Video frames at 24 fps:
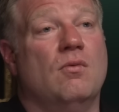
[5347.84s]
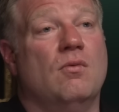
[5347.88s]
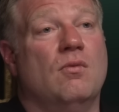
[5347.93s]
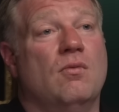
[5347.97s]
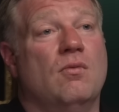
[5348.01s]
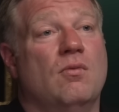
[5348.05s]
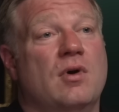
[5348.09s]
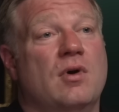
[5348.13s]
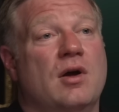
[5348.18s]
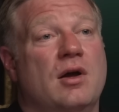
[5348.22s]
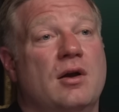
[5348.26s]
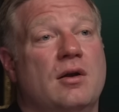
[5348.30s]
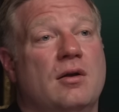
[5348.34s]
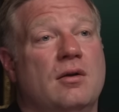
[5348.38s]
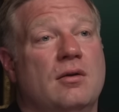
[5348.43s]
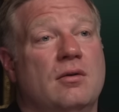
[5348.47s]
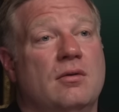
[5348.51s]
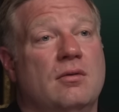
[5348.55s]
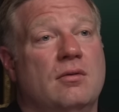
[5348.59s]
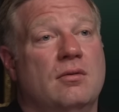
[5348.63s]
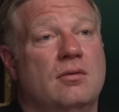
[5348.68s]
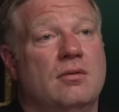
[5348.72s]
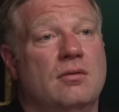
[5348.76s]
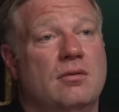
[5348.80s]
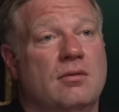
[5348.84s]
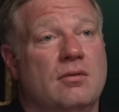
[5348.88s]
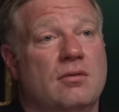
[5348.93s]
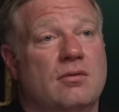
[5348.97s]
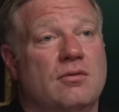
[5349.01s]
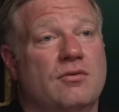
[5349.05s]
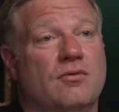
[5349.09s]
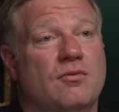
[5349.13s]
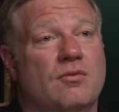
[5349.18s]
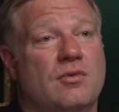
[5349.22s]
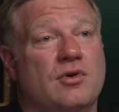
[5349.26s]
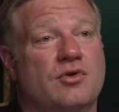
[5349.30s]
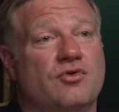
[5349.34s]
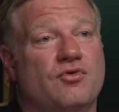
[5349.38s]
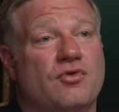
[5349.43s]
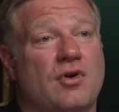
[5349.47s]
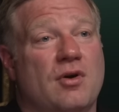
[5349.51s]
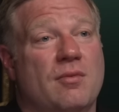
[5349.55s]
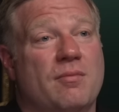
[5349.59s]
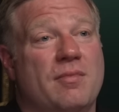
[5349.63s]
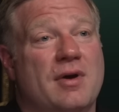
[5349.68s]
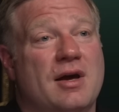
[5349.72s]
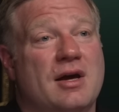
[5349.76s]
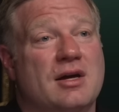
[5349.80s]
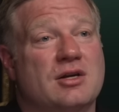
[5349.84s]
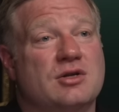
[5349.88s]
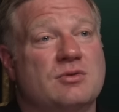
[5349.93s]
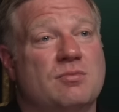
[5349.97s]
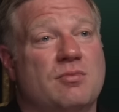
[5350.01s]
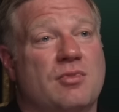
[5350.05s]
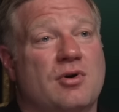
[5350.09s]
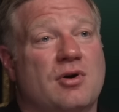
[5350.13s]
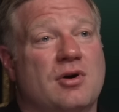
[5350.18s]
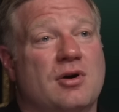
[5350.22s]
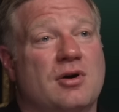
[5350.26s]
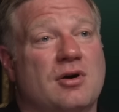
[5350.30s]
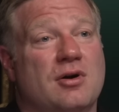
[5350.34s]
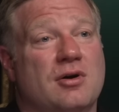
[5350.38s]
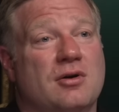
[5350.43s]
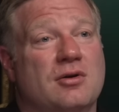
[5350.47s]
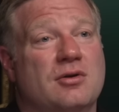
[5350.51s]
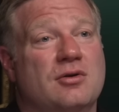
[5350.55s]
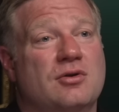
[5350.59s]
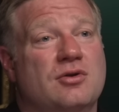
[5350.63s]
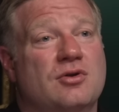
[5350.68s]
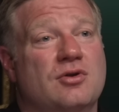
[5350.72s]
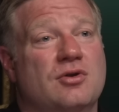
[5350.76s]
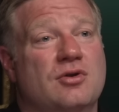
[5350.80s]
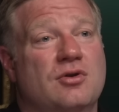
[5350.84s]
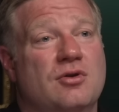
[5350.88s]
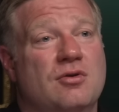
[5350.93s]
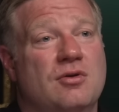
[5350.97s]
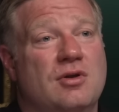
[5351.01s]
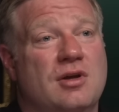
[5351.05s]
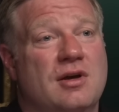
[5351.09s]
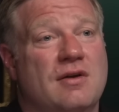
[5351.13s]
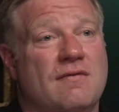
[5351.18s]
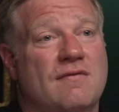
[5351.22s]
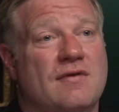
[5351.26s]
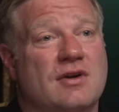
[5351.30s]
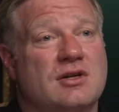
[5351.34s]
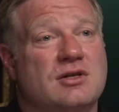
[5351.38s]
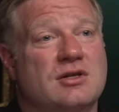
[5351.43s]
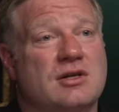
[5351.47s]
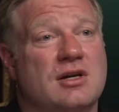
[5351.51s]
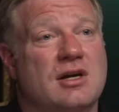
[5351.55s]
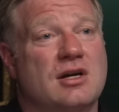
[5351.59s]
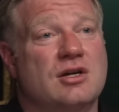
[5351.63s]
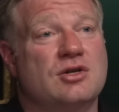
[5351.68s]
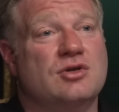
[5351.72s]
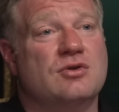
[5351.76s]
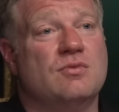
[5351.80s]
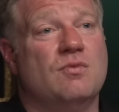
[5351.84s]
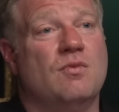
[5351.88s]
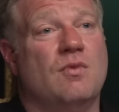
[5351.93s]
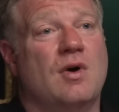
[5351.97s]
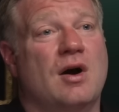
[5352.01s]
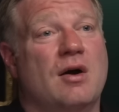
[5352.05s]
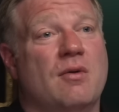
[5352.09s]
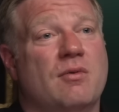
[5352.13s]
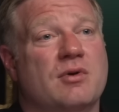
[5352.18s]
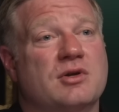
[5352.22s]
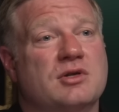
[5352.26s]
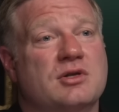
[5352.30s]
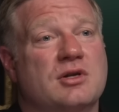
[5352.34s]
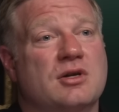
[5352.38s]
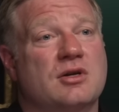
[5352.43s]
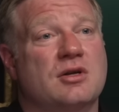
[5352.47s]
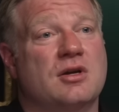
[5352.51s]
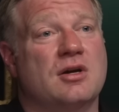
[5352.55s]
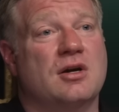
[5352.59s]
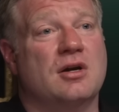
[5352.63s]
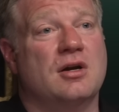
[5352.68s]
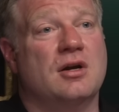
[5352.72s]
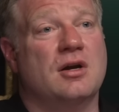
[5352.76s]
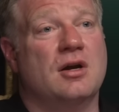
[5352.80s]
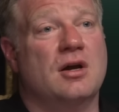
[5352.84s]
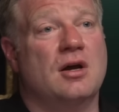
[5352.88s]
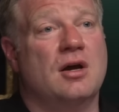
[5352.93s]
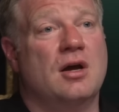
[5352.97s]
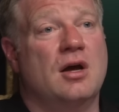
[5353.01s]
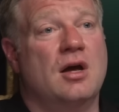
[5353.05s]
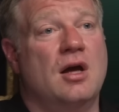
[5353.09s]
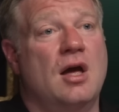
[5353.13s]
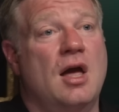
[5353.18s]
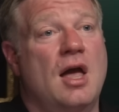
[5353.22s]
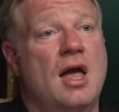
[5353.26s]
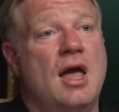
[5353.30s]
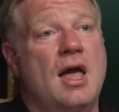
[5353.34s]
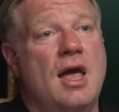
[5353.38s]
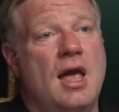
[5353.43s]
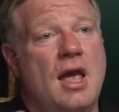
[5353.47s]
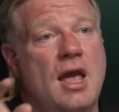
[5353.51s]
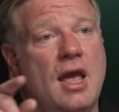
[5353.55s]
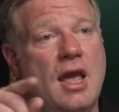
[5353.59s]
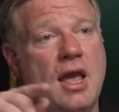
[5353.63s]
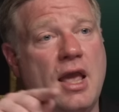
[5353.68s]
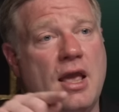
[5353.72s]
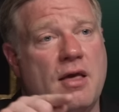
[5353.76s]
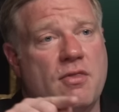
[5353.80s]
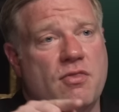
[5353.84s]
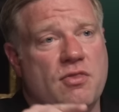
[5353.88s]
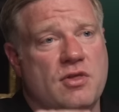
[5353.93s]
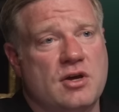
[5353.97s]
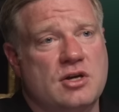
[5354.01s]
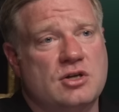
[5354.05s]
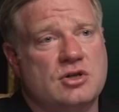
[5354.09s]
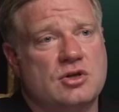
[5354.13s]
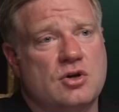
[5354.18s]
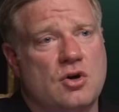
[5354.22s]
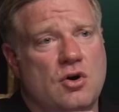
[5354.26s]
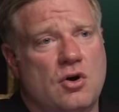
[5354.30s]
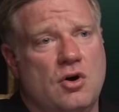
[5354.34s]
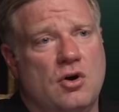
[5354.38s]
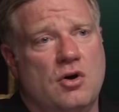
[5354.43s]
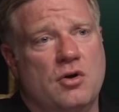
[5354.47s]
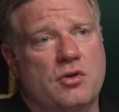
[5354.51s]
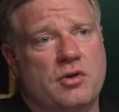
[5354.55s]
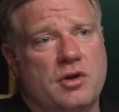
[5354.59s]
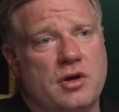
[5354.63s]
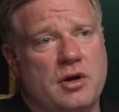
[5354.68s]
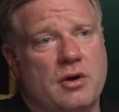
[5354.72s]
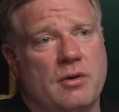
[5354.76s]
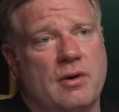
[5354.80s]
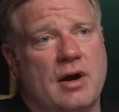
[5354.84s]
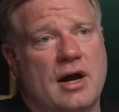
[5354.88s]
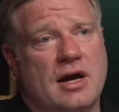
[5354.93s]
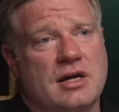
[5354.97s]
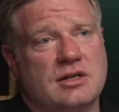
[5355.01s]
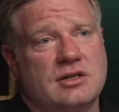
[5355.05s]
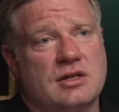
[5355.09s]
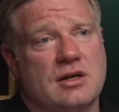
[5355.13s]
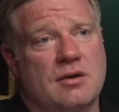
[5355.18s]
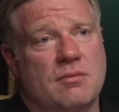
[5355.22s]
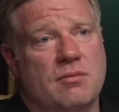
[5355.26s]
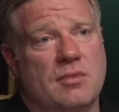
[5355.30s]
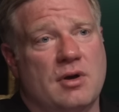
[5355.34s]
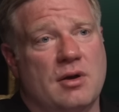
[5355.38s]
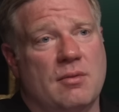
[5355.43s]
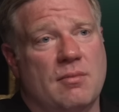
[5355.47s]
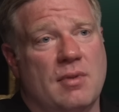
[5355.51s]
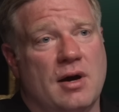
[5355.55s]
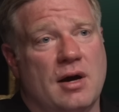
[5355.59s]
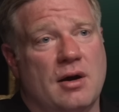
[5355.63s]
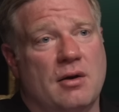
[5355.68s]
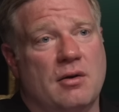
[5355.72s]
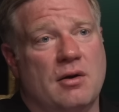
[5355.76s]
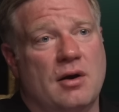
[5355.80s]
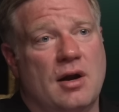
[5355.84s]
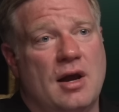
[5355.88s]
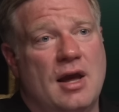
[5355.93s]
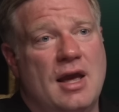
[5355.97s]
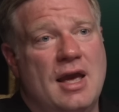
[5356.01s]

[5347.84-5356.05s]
When when Trump asked Barr to do the investigation, why wasn't it done? in this call that you're asking me about.